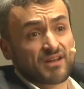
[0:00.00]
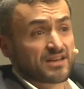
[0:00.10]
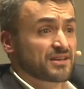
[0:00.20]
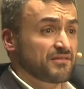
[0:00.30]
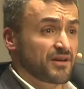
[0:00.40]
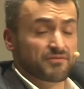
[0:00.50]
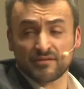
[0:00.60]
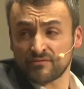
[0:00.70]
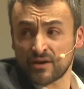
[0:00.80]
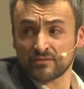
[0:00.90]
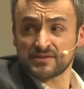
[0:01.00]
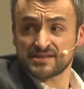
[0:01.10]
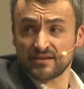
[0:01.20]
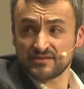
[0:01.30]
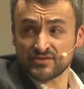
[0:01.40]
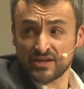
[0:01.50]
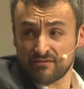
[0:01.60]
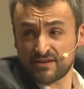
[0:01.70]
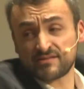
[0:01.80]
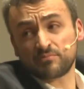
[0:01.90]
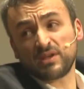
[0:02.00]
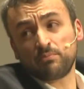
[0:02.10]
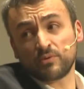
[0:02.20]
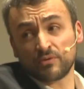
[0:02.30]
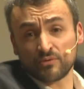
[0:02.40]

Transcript: read Cavafy throughout the century. And these are people